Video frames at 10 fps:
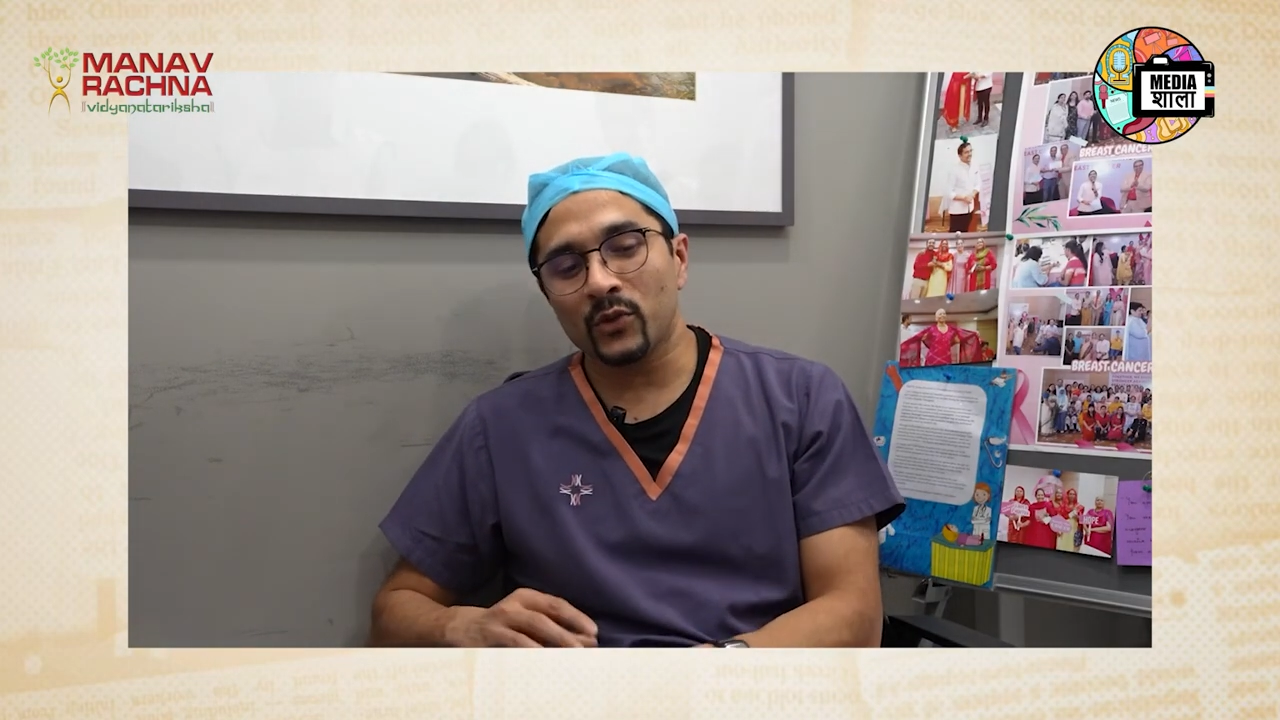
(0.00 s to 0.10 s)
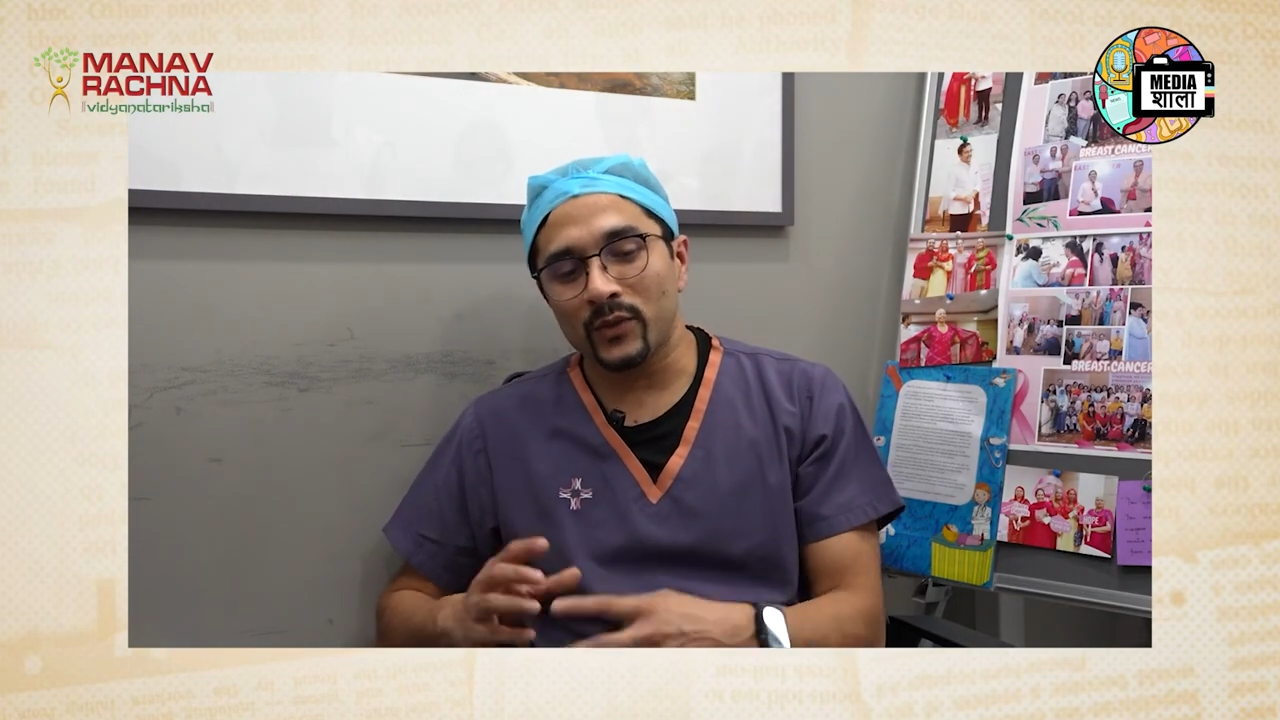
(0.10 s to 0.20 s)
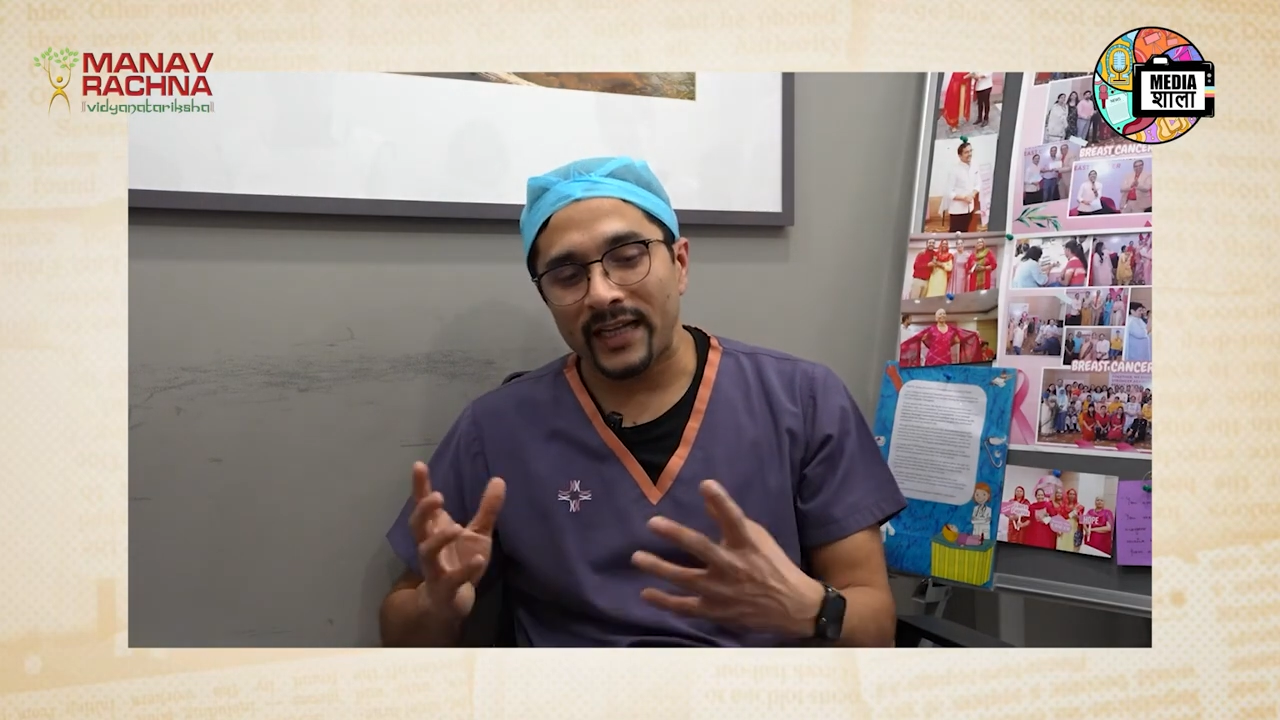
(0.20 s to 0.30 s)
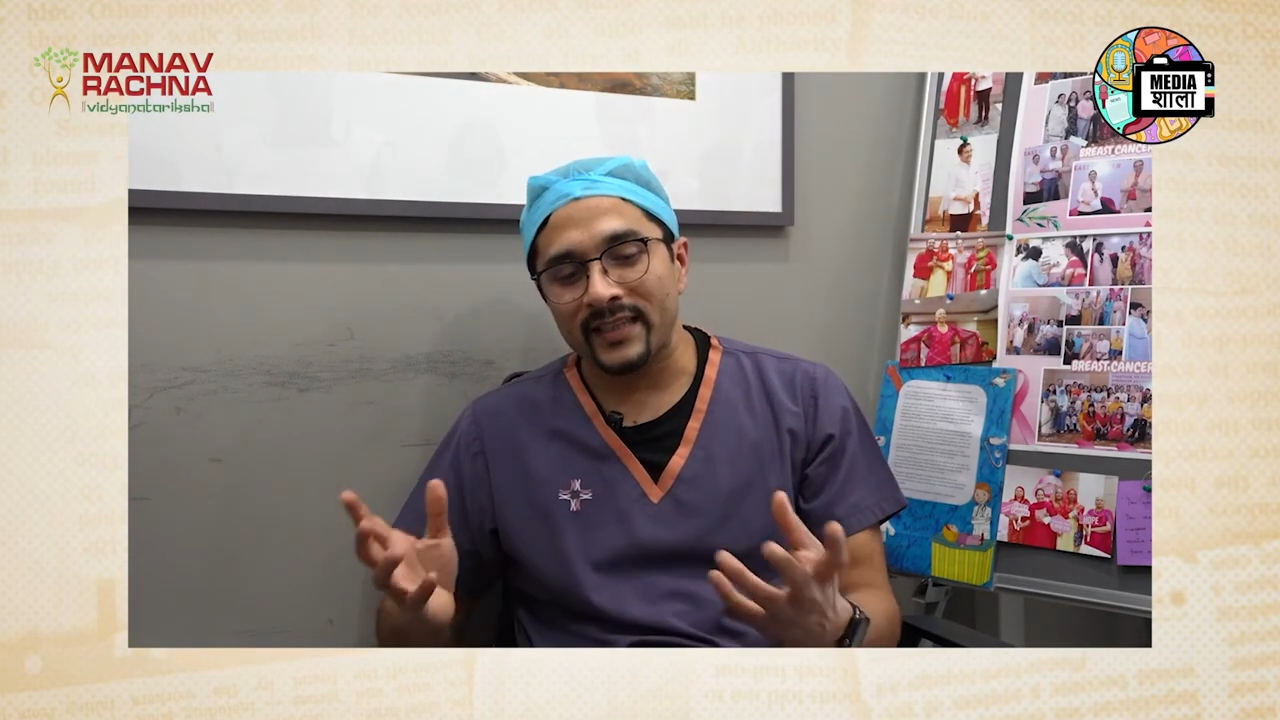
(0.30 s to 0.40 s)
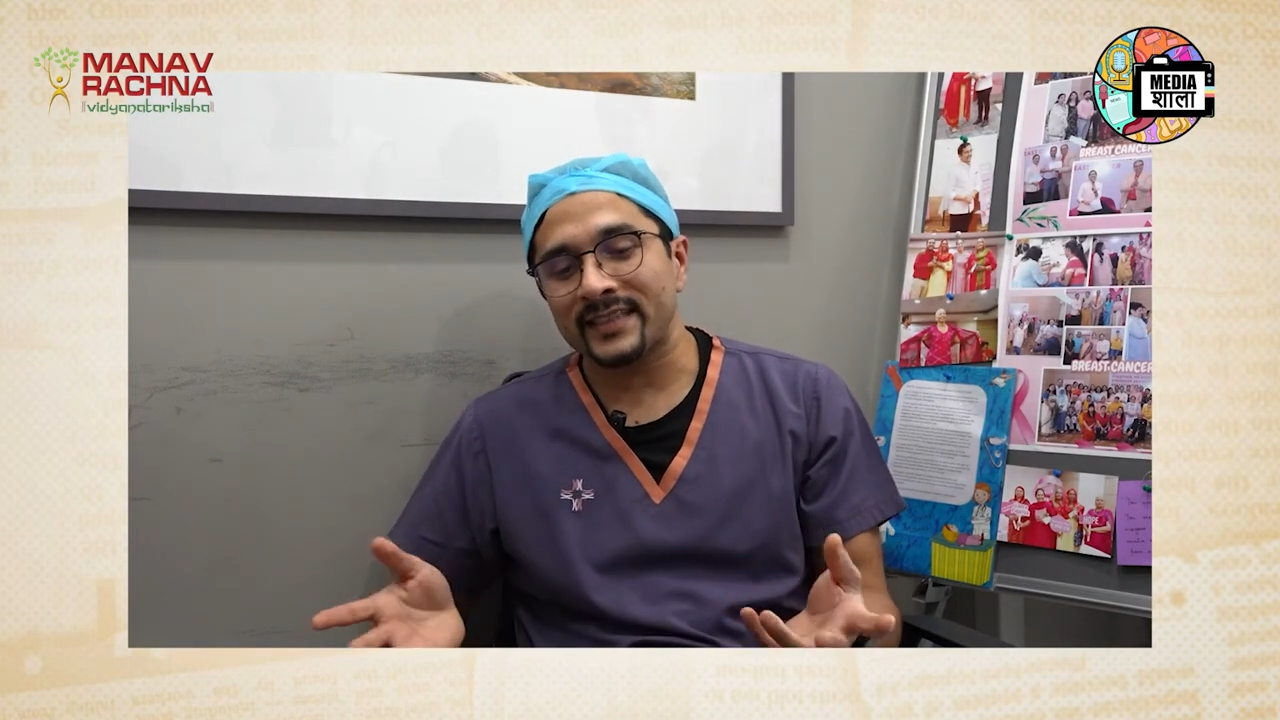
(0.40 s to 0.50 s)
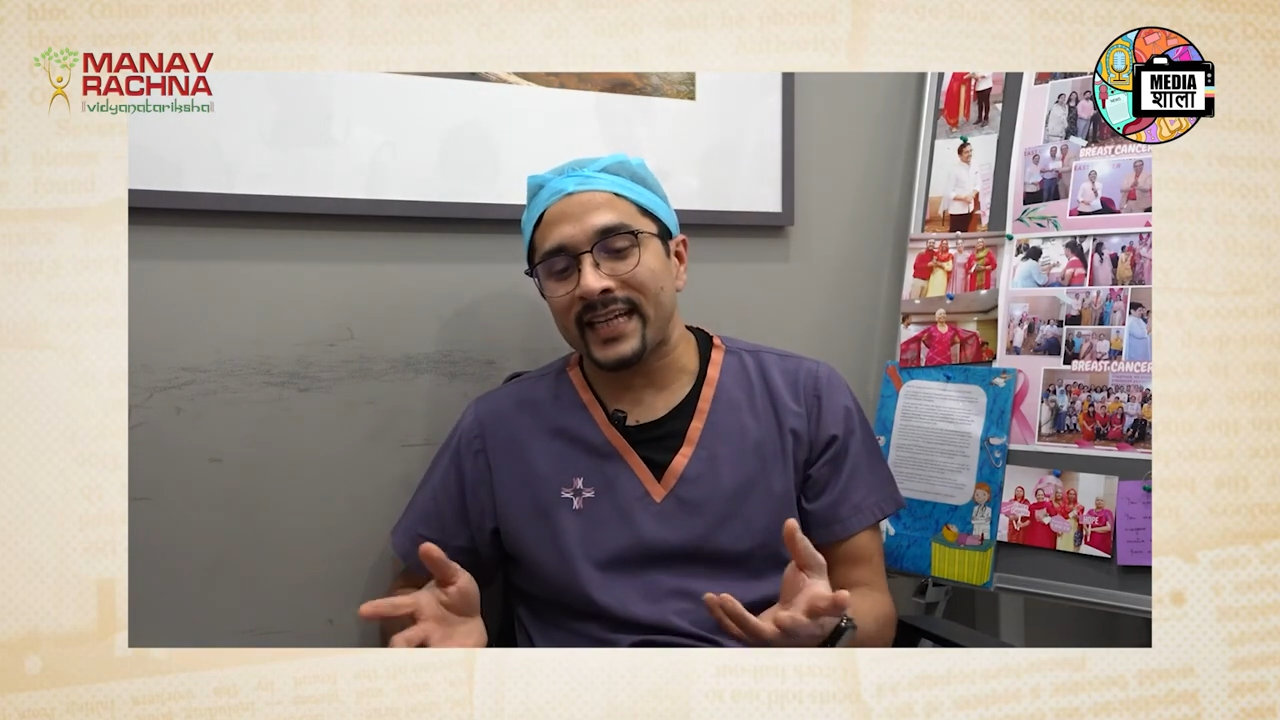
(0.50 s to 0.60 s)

today's